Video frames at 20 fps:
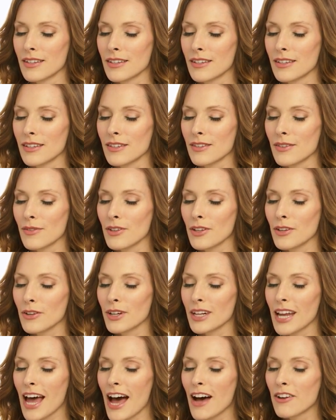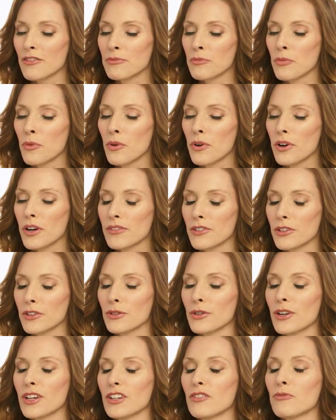so that you're going to have more of your
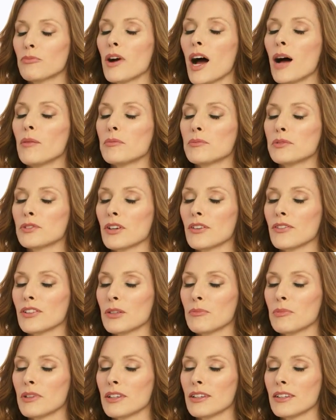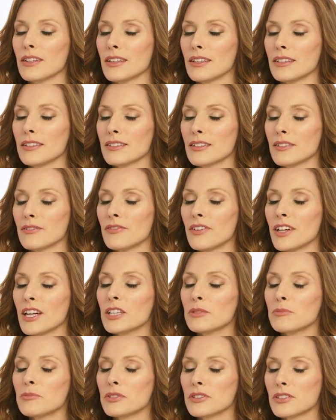creative problem-solving abilities
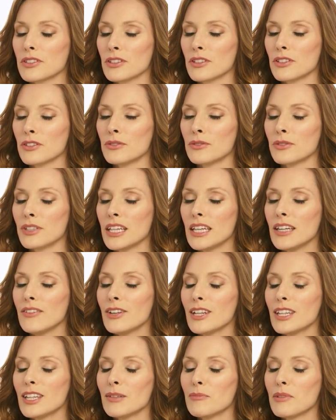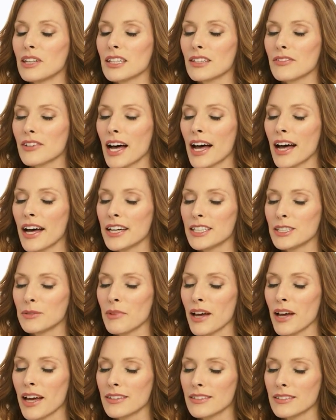available to you, even in the middle of a
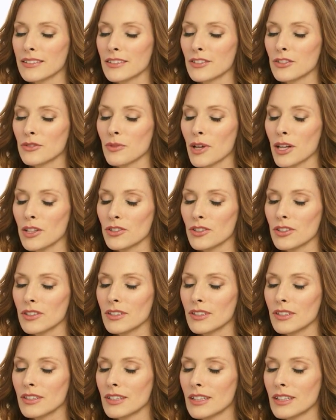high-demand situation.